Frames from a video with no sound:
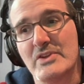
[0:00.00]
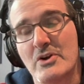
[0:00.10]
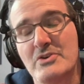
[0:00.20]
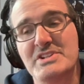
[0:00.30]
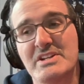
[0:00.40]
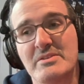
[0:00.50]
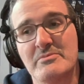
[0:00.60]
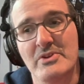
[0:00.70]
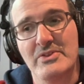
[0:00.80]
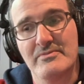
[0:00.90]
her
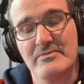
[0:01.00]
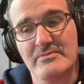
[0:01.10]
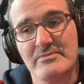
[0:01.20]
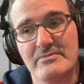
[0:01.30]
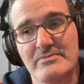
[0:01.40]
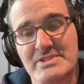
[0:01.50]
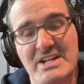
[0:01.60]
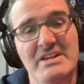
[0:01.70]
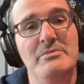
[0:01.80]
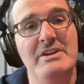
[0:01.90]
team with
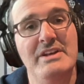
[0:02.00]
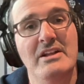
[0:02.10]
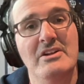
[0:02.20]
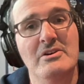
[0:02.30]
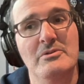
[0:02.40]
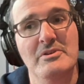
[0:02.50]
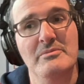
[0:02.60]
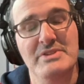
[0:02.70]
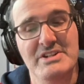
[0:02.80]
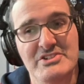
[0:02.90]
Sandy Brondello
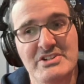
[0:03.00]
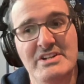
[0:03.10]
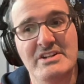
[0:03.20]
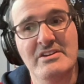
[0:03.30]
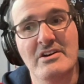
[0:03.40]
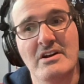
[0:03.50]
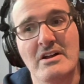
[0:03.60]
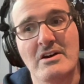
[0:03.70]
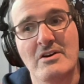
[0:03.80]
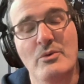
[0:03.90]
and BG
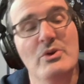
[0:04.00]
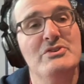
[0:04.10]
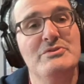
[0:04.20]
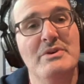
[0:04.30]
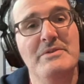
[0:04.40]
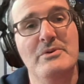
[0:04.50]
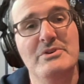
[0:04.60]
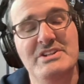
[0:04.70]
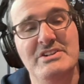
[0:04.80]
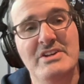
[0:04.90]
won the
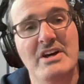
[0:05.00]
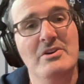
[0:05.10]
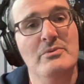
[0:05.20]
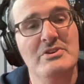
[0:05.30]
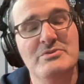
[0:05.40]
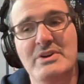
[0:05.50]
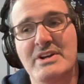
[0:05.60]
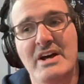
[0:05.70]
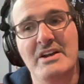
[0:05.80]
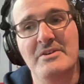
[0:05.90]
2014 title, won
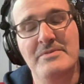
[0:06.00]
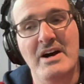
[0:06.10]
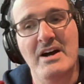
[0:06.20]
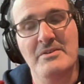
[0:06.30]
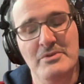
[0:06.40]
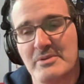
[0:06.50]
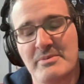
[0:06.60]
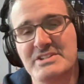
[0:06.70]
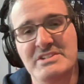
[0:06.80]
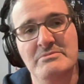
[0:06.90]
29-5, one of the
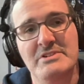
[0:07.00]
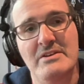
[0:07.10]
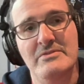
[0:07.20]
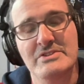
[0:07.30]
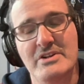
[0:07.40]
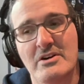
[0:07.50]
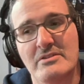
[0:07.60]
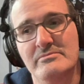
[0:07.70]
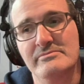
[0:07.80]
best teams I ever saw.